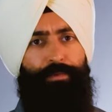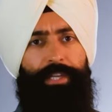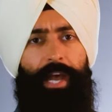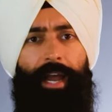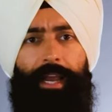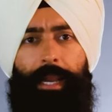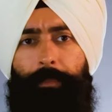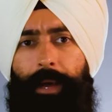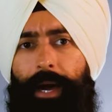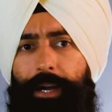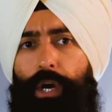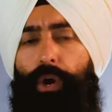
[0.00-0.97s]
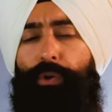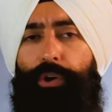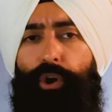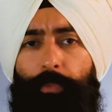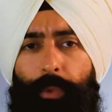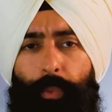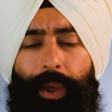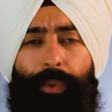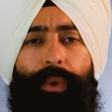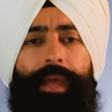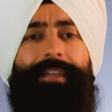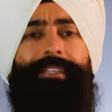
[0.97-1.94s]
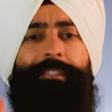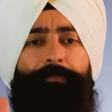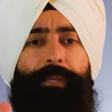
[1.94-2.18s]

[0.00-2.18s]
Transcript: we're talking about how to own a home the right way is